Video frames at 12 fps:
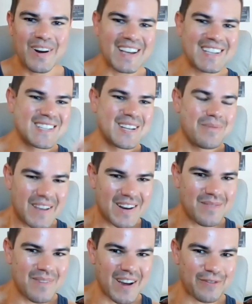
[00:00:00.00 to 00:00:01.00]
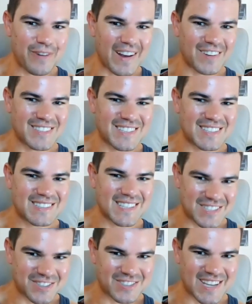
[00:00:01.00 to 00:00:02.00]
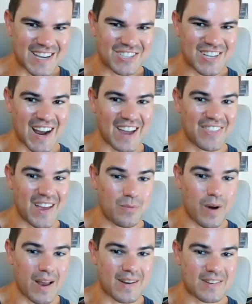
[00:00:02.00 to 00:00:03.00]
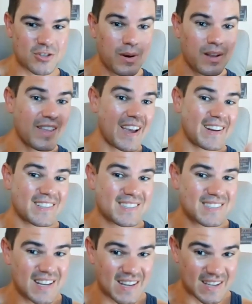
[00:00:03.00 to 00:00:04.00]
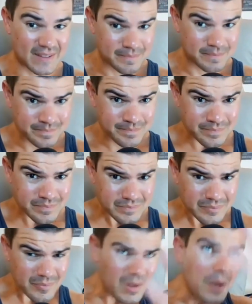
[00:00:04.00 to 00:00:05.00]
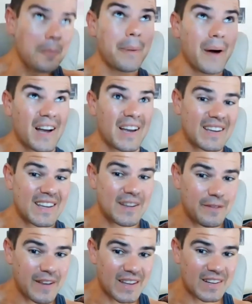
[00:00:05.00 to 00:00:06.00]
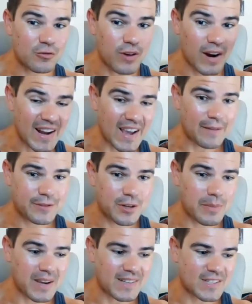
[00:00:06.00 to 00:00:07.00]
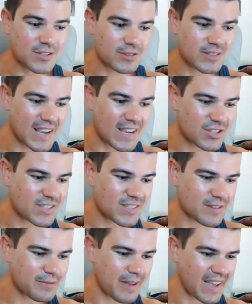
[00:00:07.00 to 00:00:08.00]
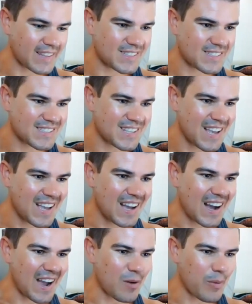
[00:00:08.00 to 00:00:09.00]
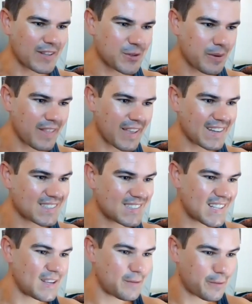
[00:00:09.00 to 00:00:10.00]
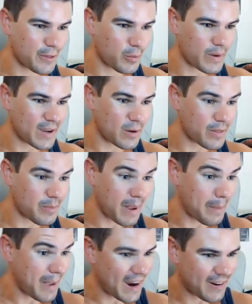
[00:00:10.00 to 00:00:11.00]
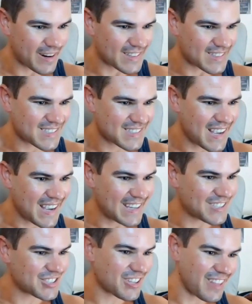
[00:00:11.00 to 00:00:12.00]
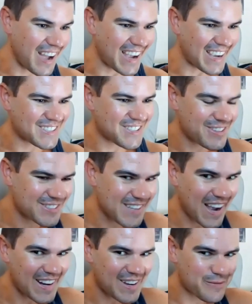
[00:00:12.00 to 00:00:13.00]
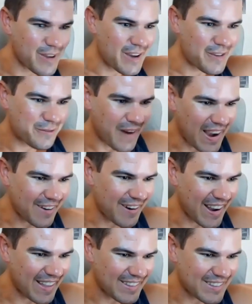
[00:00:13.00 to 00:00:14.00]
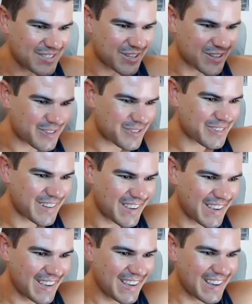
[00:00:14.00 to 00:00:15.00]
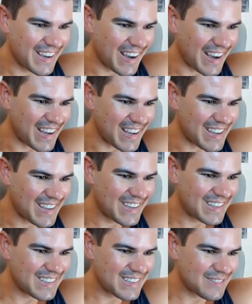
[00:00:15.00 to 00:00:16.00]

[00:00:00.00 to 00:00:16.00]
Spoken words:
when I submitted my final dissertation, I then went to Atlantic City. But even right after my dissertation defense, I went to Atlantic City for the week with my parents in July. So there's kind of Fire Island, June, uh,